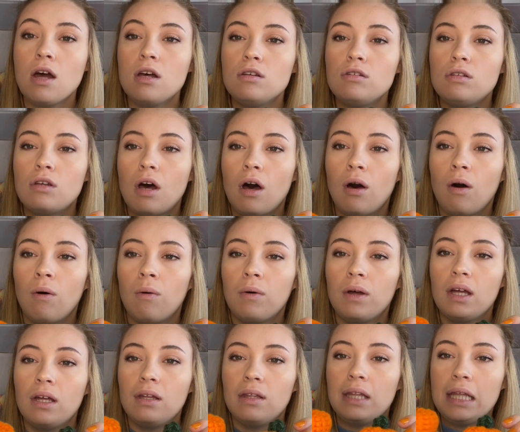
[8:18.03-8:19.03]
So
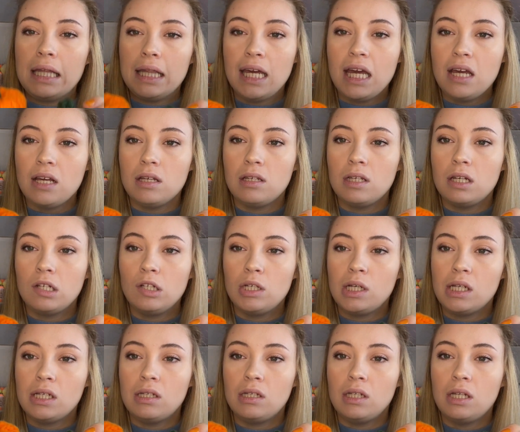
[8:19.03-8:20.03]
these
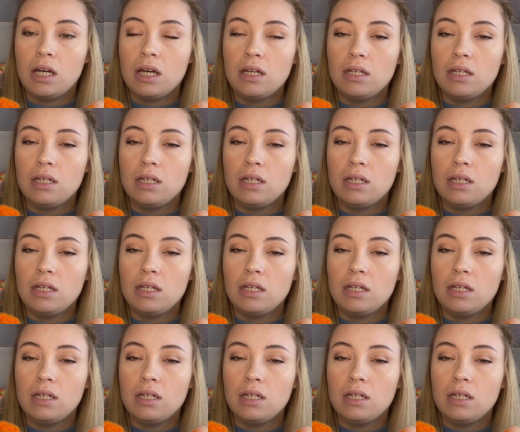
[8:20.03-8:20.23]
just